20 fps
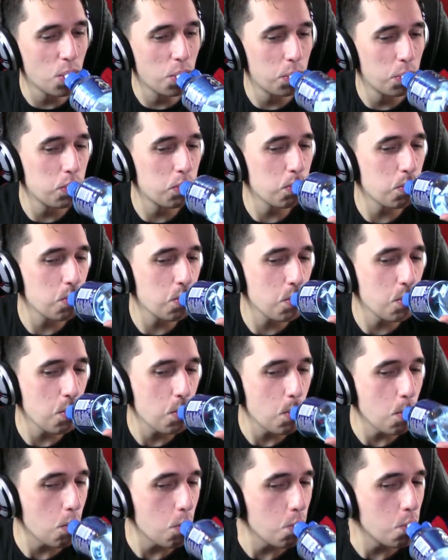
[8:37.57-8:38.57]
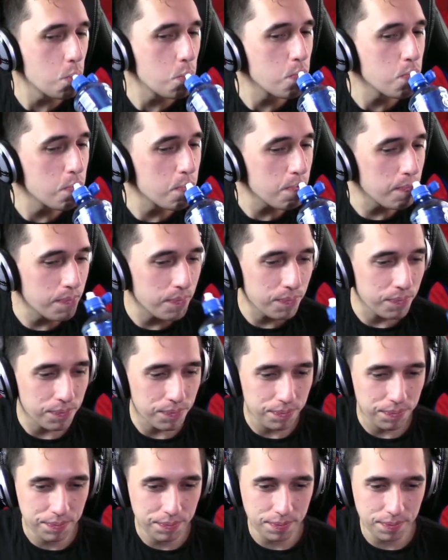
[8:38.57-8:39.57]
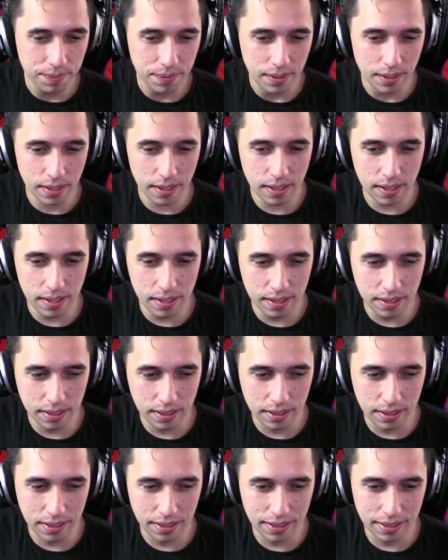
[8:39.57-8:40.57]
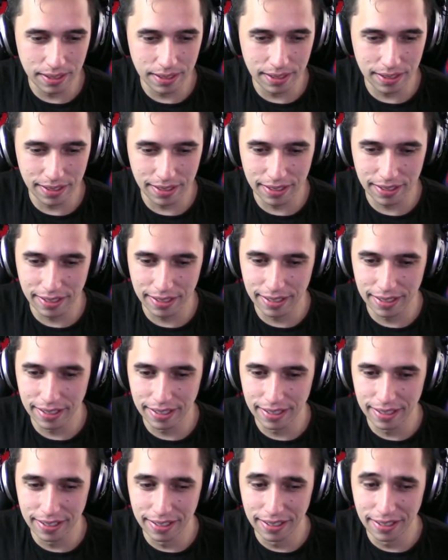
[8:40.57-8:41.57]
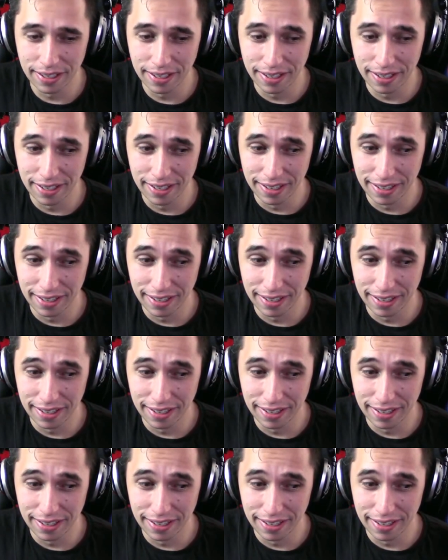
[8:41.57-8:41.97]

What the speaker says: Nothing is said.